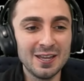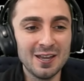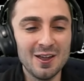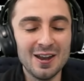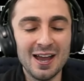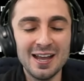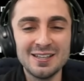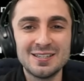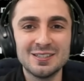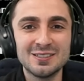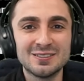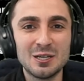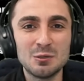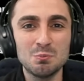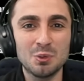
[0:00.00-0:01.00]
on Hytale is
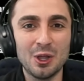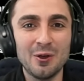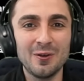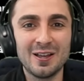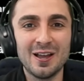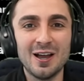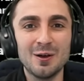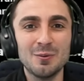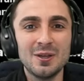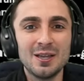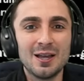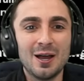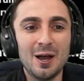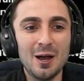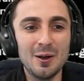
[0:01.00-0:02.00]
like blowing up.
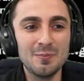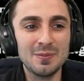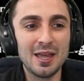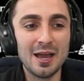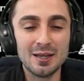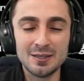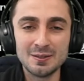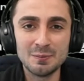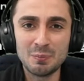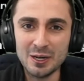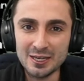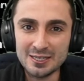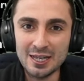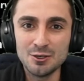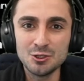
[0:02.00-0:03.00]
But
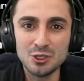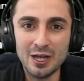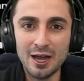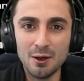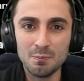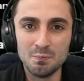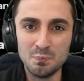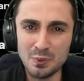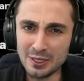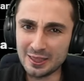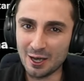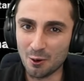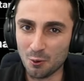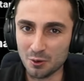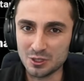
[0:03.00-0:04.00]
it tells you how big
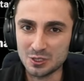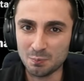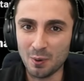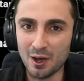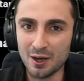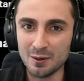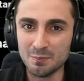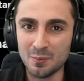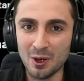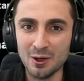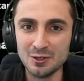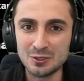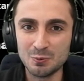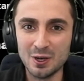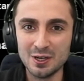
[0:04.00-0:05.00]
that Orespawn
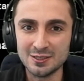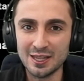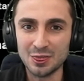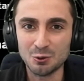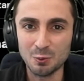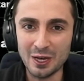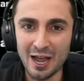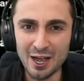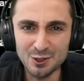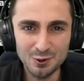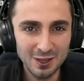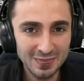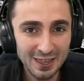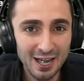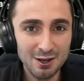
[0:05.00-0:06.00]
post was at
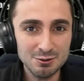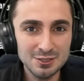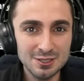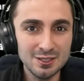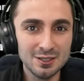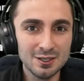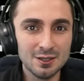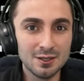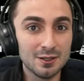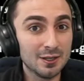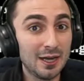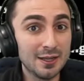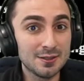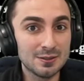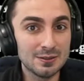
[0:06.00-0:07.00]
300,000.
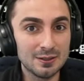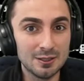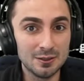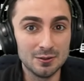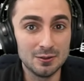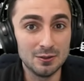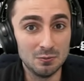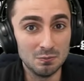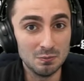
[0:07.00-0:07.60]
That's, dude.